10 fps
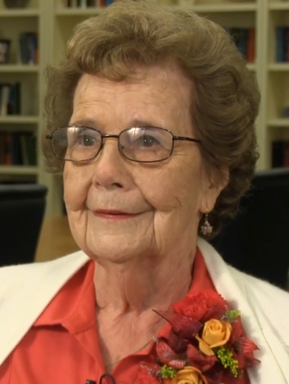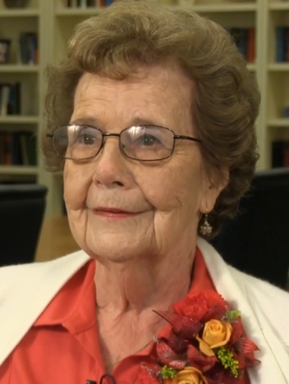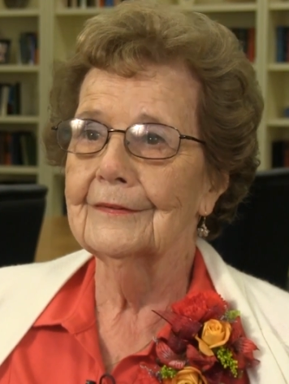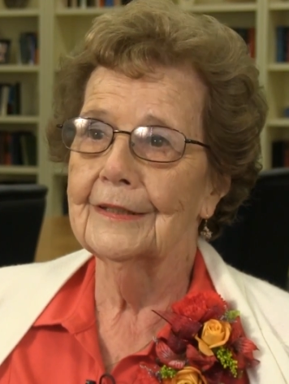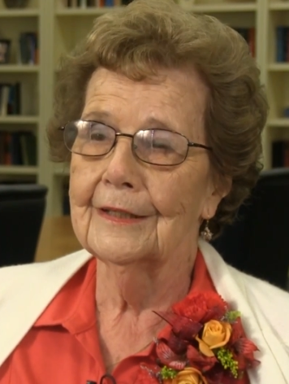
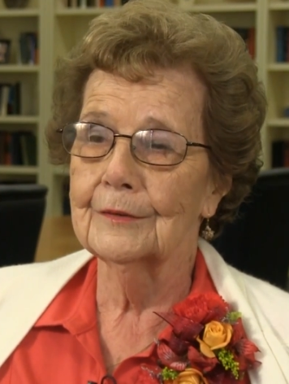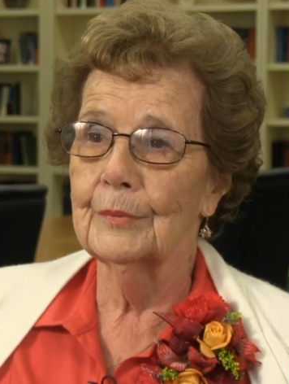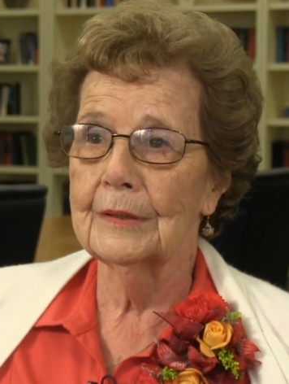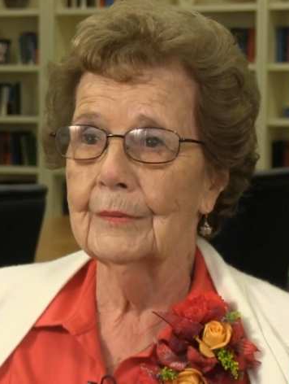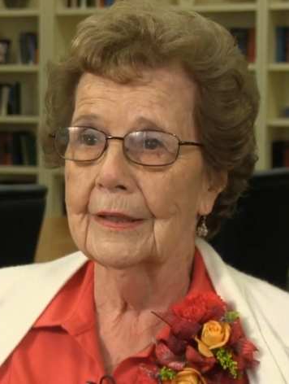then they had the
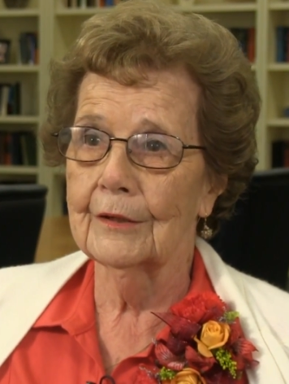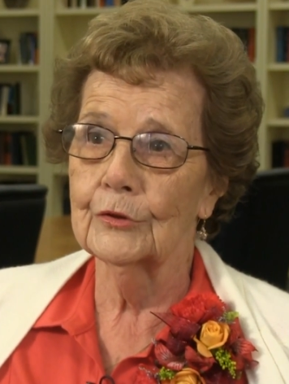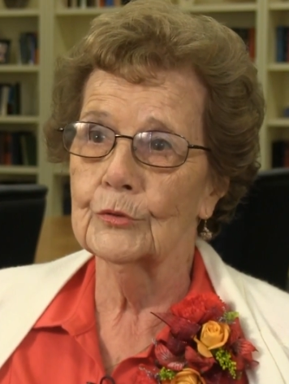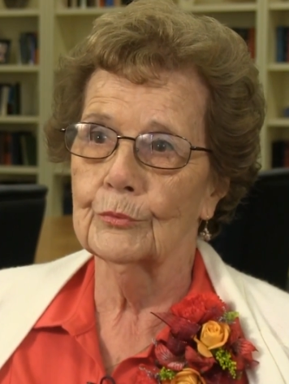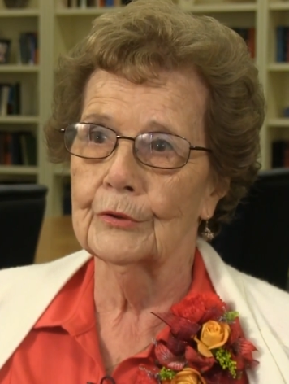baby
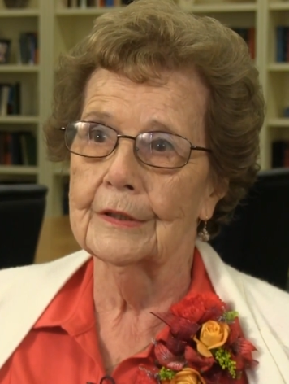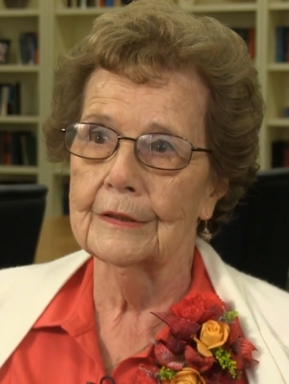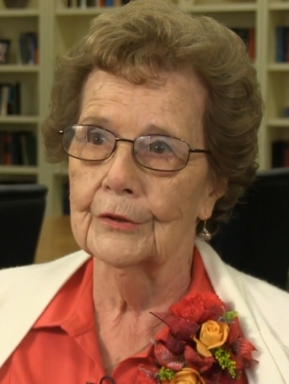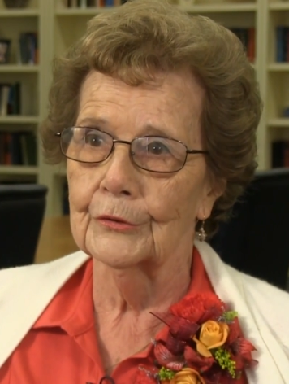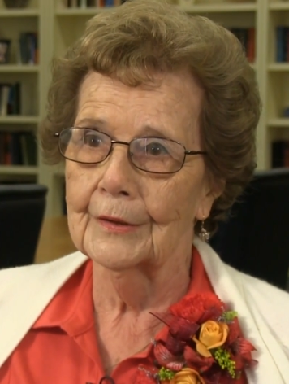carriage parade a
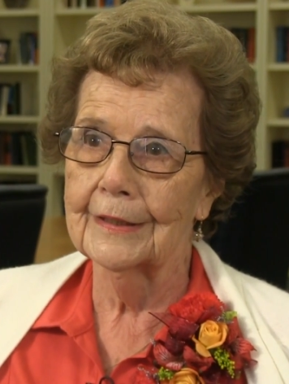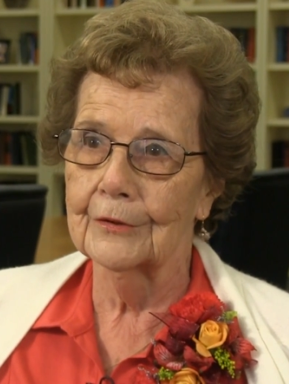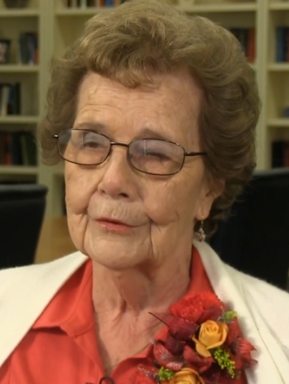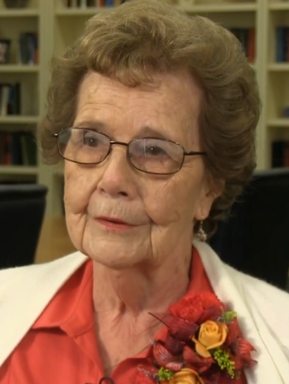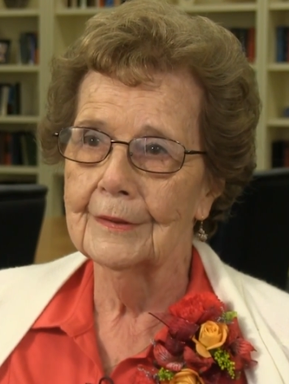year
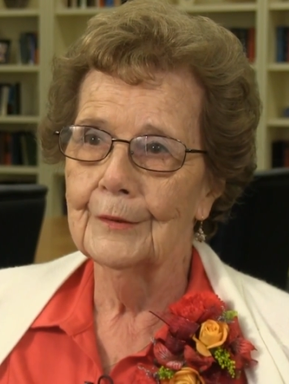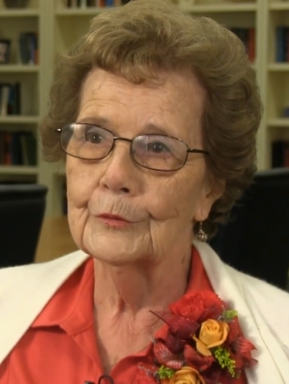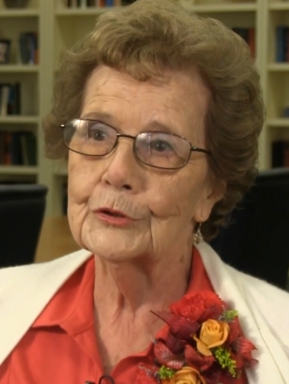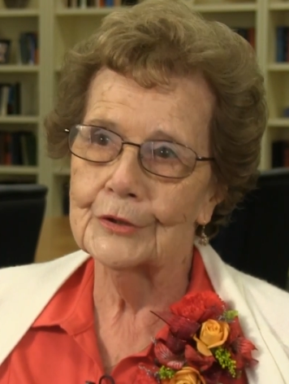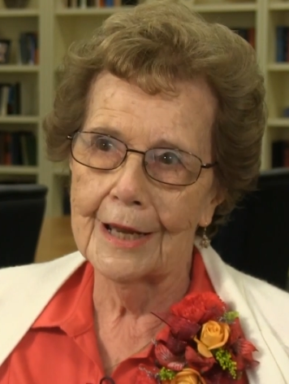later,
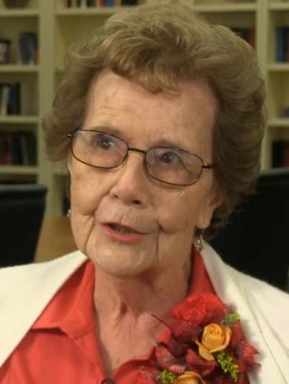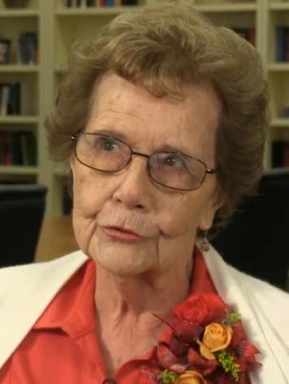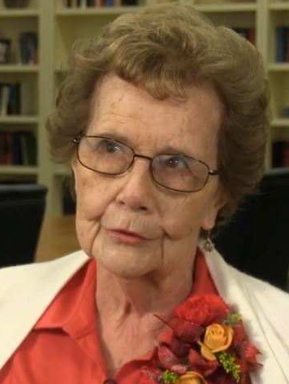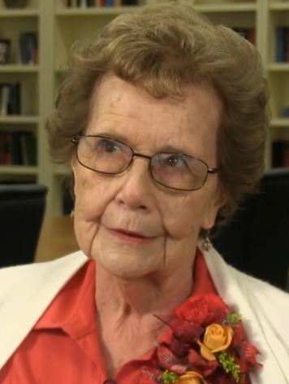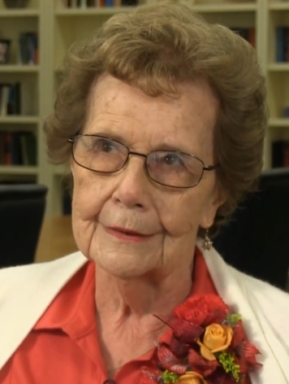which
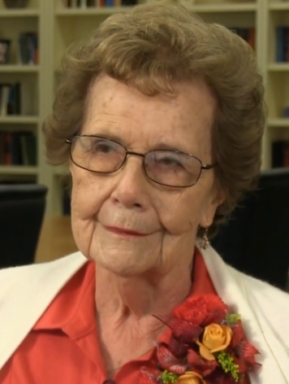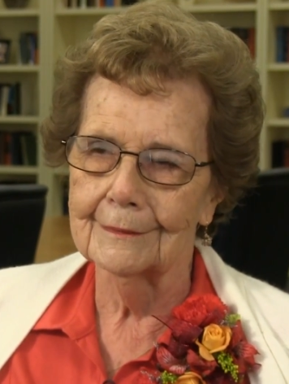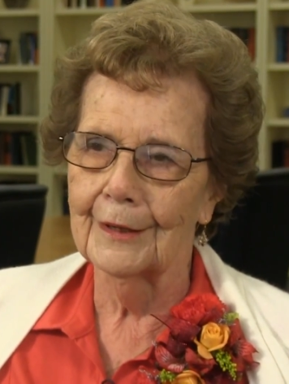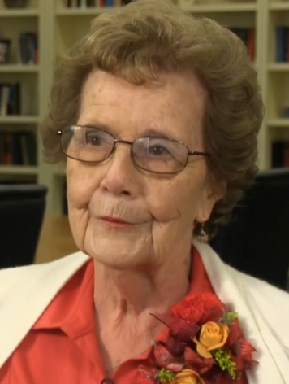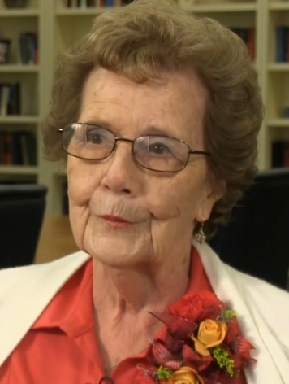naturally
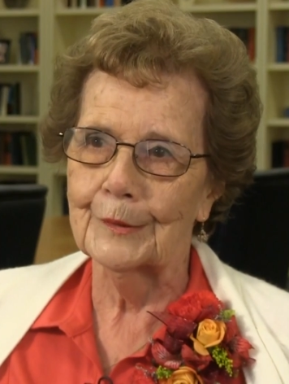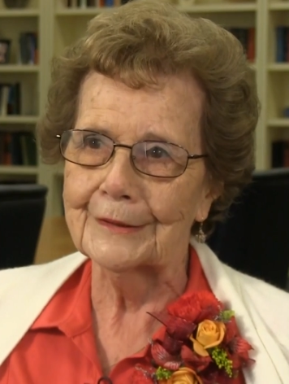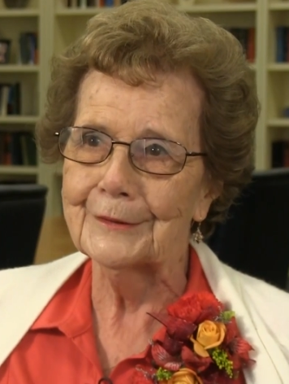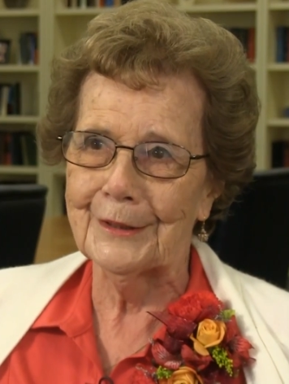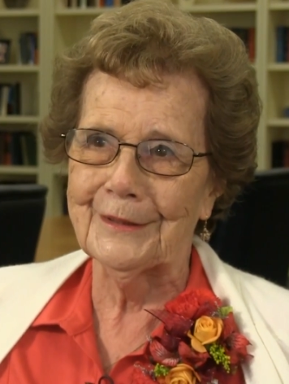I
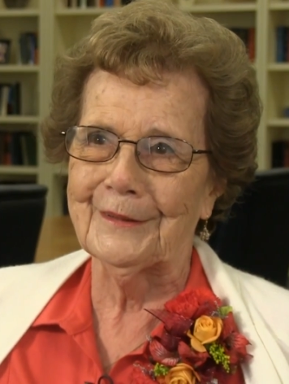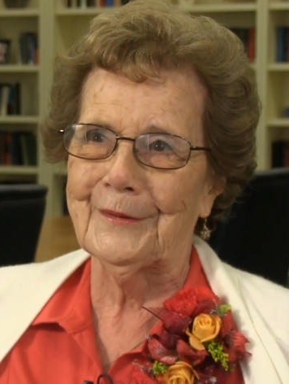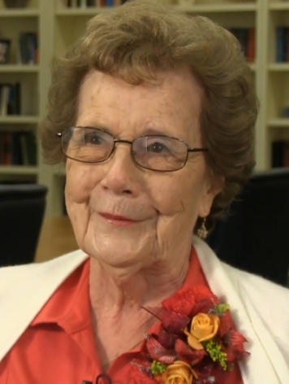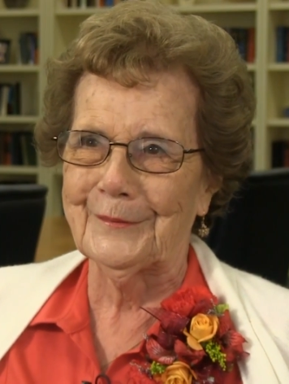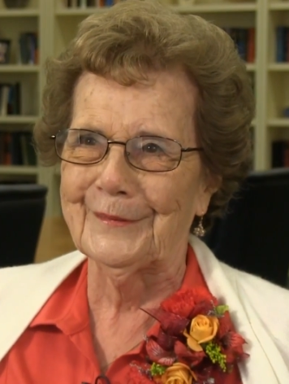won, you
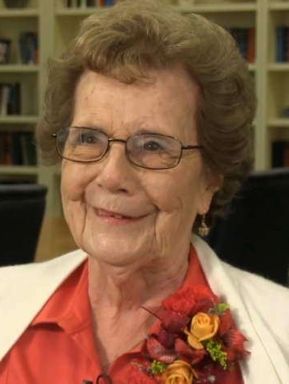know.